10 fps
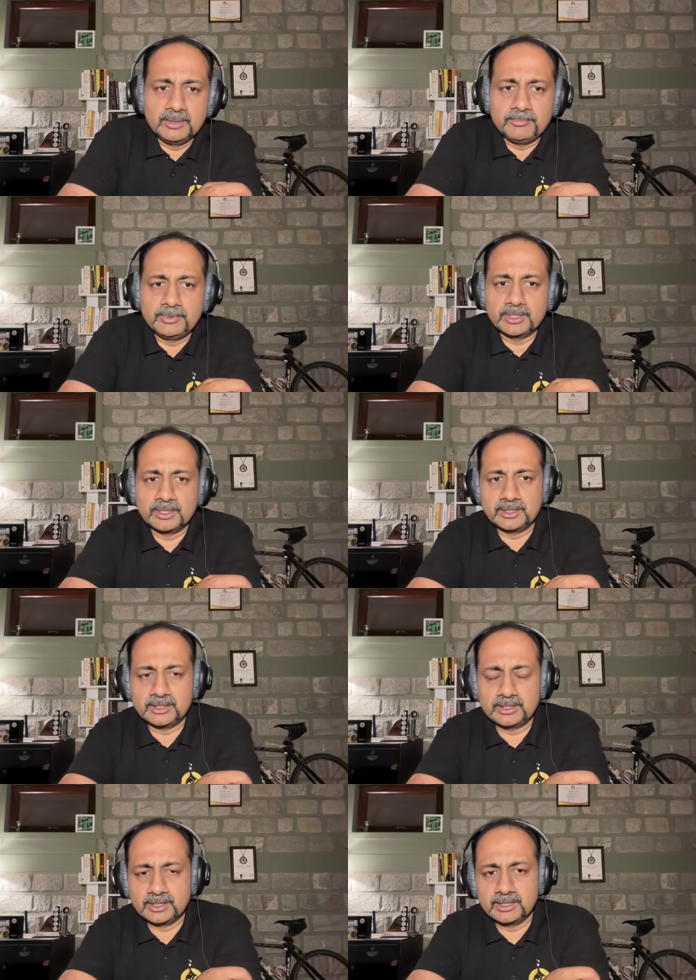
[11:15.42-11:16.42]
They're
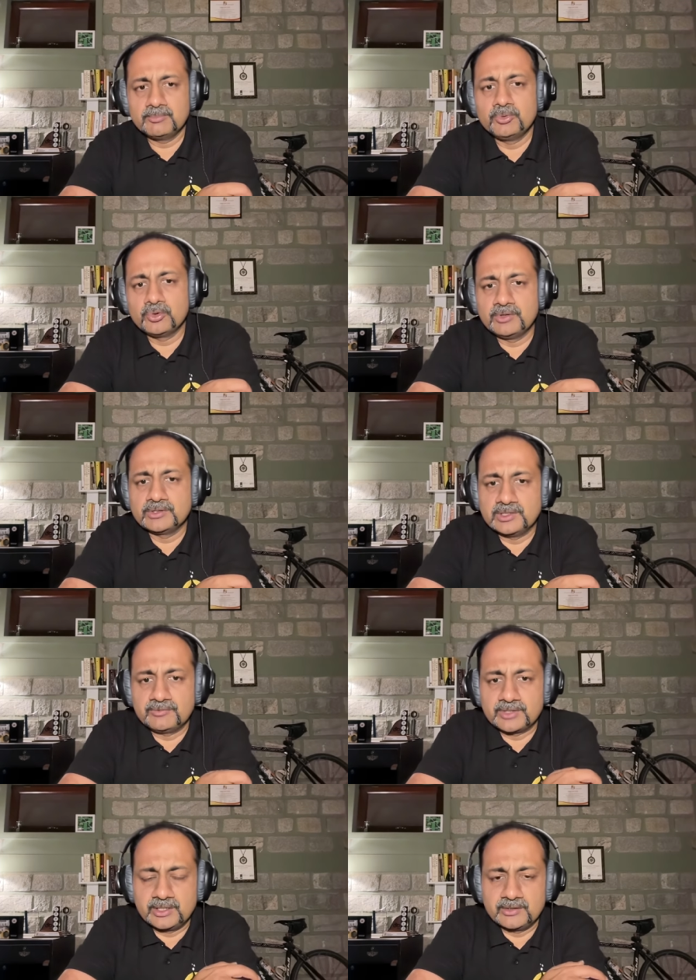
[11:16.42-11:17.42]
digging borewells
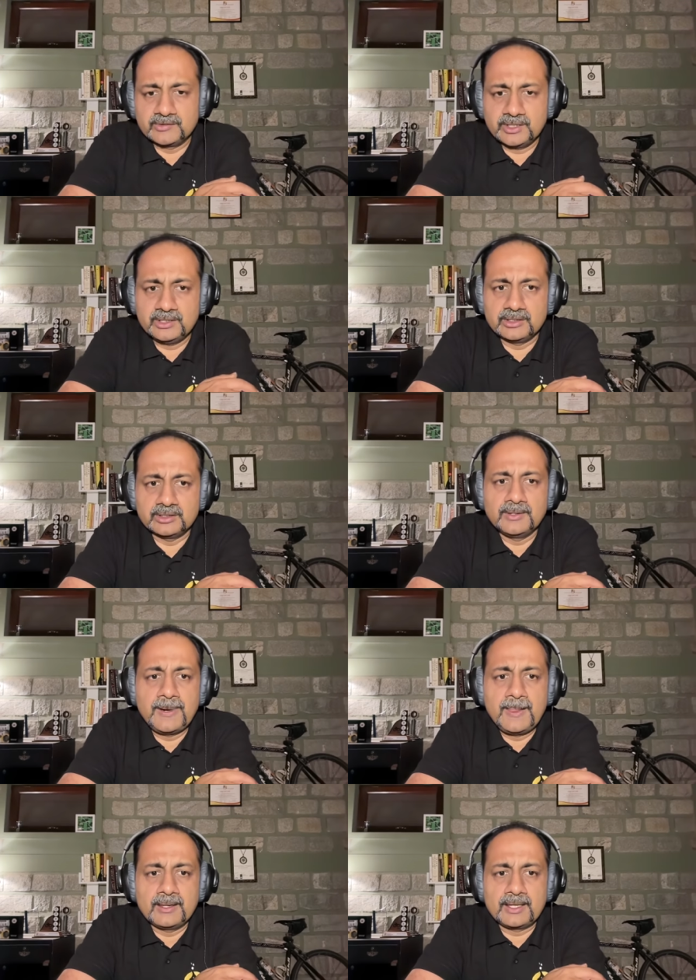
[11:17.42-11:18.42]
left, right, and center.
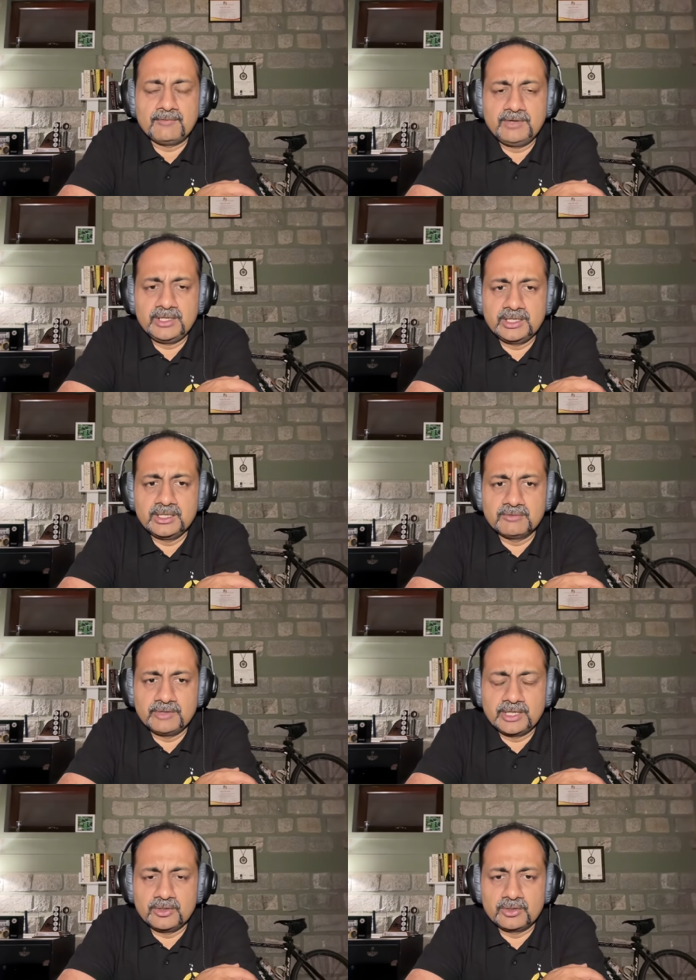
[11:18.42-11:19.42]
Can we dig our
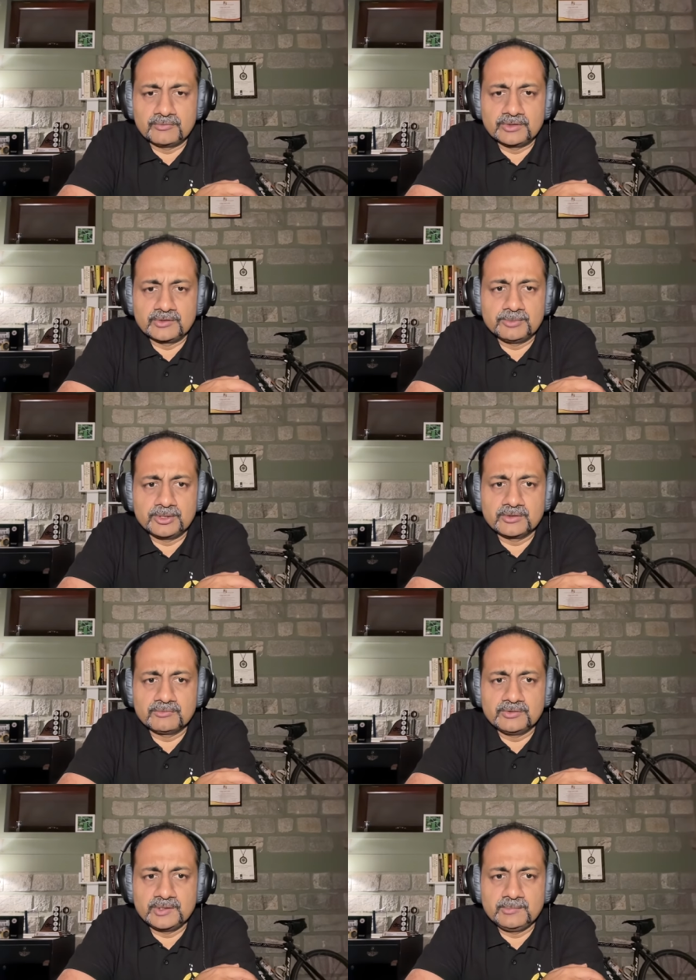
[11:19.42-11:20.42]
way out of this? Because
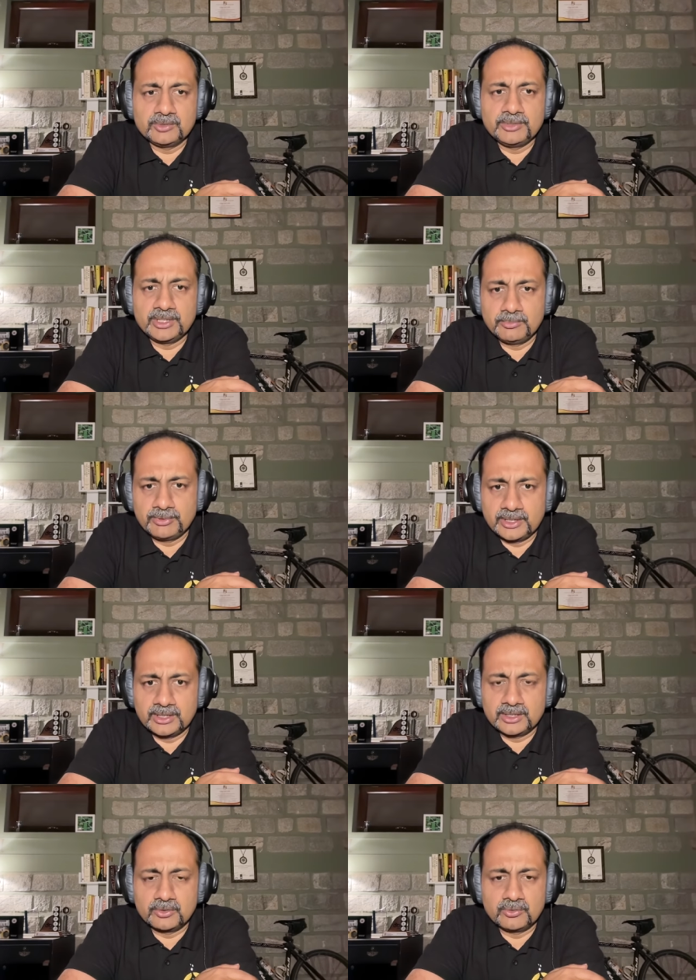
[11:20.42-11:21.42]
we seem to be
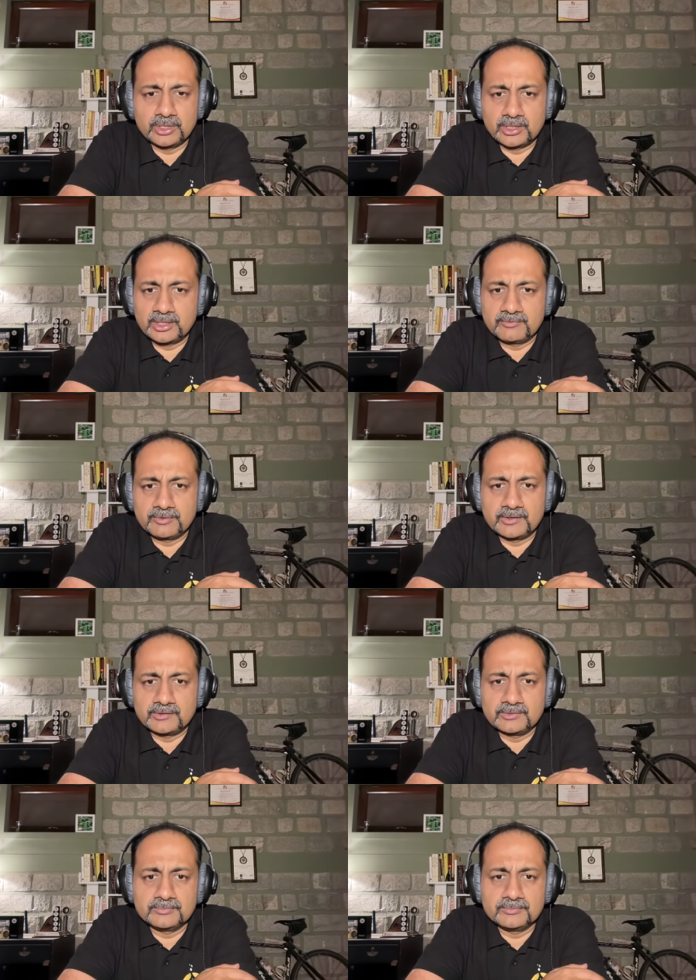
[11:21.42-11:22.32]
depleting groundwater aquifers.